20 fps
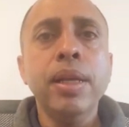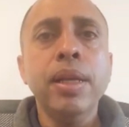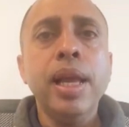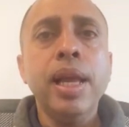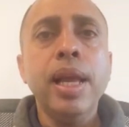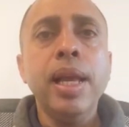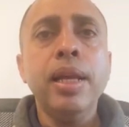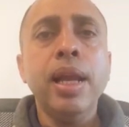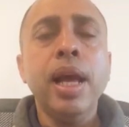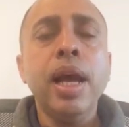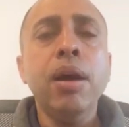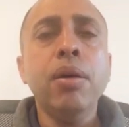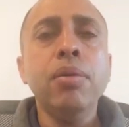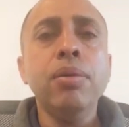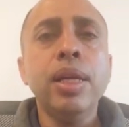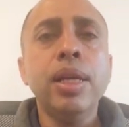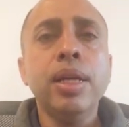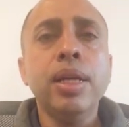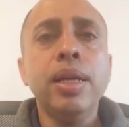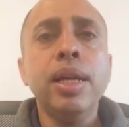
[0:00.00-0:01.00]
and how
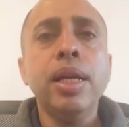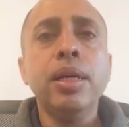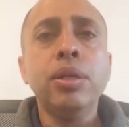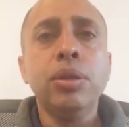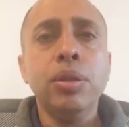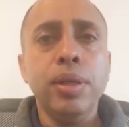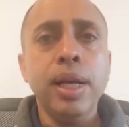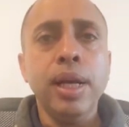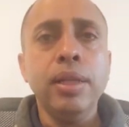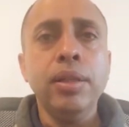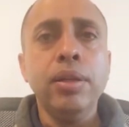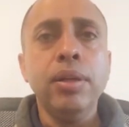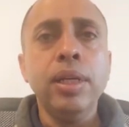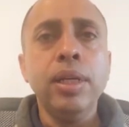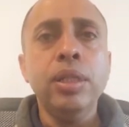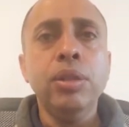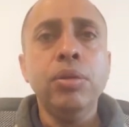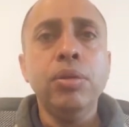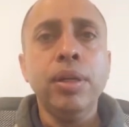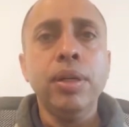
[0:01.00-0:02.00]
they connect together
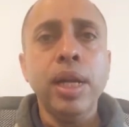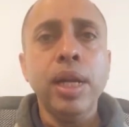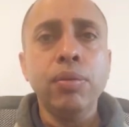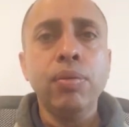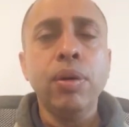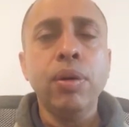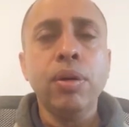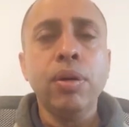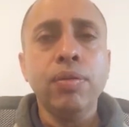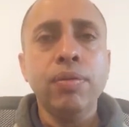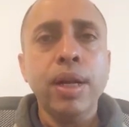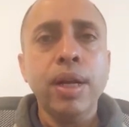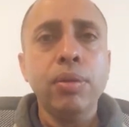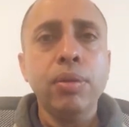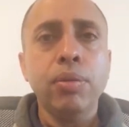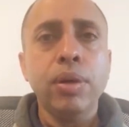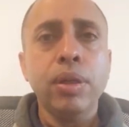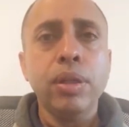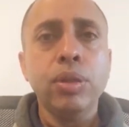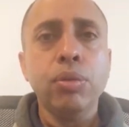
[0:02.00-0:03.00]
into a network of
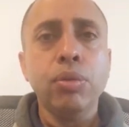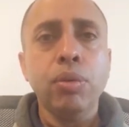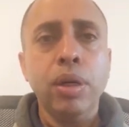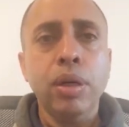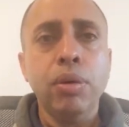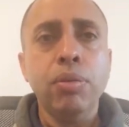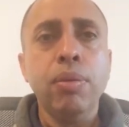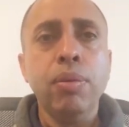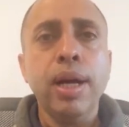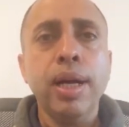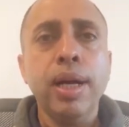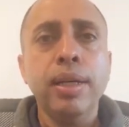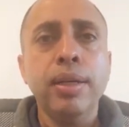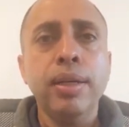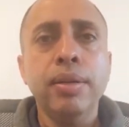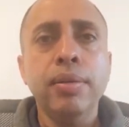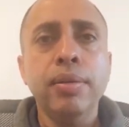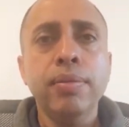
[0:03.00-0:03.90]
networks worldwide.